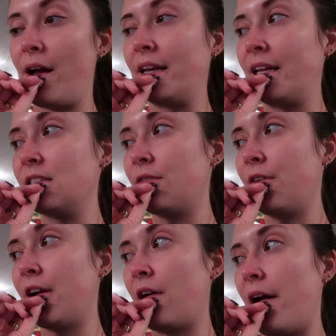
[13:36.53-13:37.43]
I need to
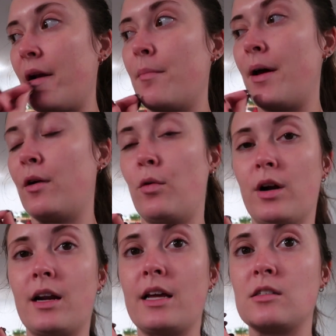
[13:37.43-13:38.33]
figure out how to better
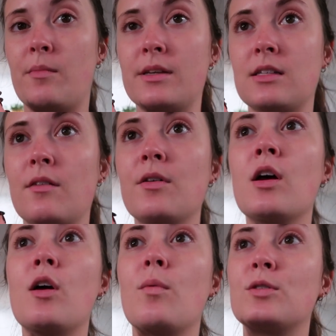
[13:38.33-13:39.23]
organize all my stuff,
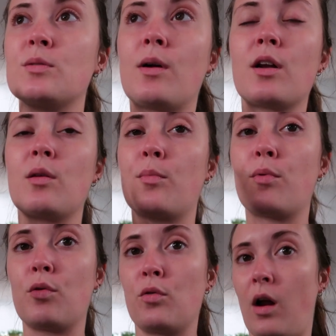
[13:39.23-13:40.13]
which is part of the
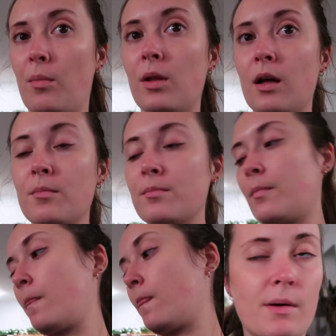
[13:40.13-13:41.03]
problem.
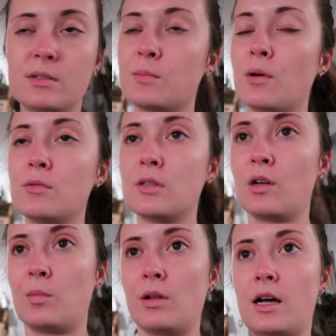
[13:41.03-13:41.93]
I was supposed to go
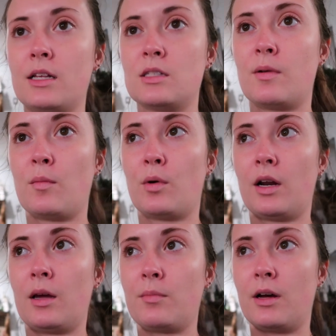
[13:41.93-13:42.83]
to Pilates tomorrow
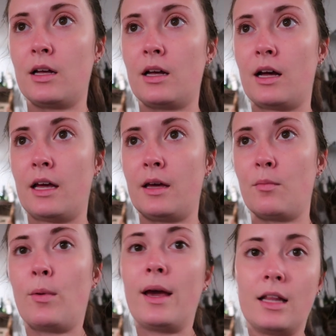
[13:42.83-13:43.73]
morning, but I
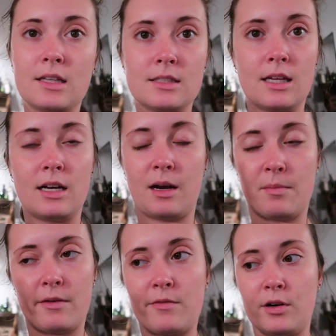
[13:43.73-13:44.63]
am waitlisted and I'm
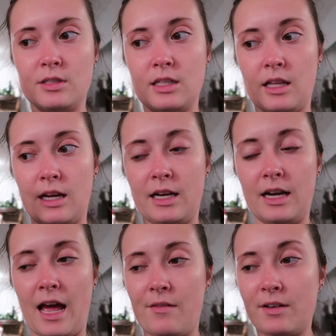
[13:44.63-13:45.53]
like first in line
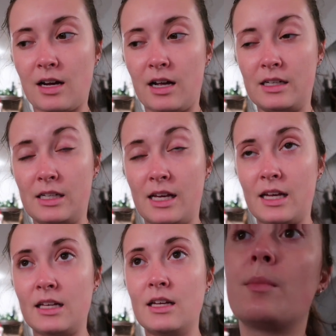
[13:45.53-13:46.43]
and haven't gotten in
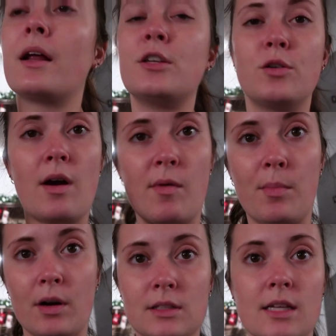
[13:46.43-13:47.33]
yet. But I do have a
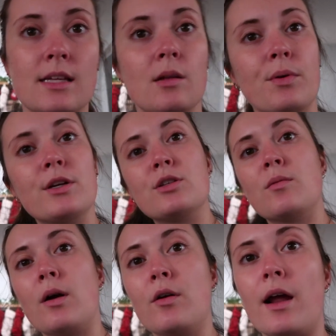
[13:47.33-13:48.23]
birthday celebration
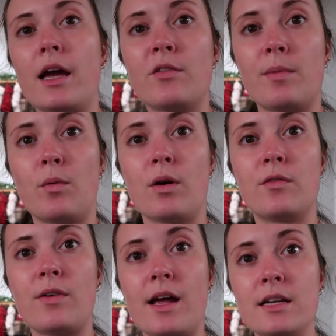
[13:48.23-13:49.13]
tomorrow night for my one
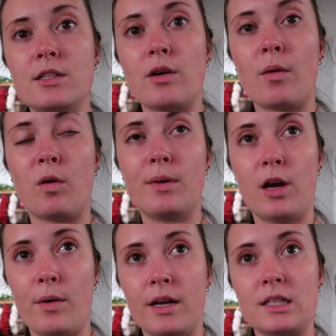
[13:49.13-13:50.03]
friend, so I will be
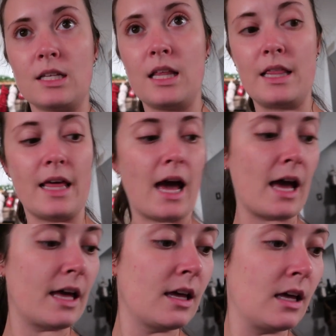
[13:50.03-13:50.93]
going to
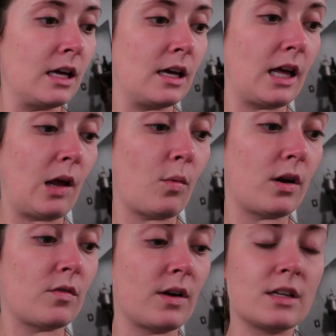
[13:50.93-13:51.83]
that. And I want
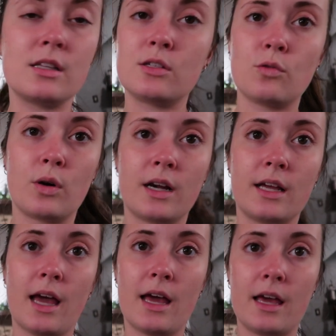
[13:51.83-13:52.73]
to run to the store and
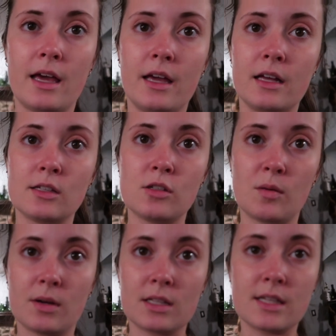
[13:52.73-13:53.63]
get a
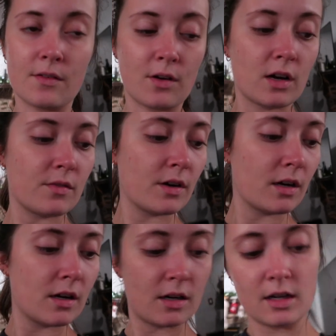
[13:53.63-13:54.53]
Starbucks gift card for
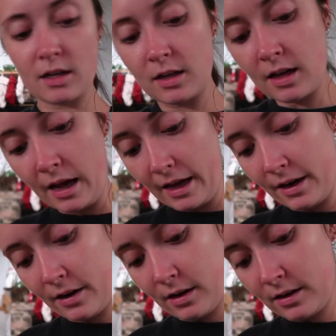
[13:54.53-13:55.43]
her. Hi,
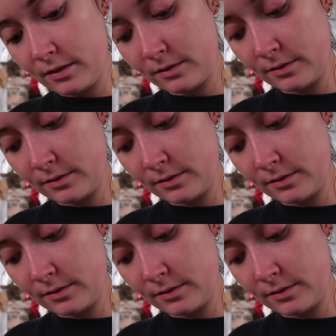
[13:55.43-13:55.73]
girl.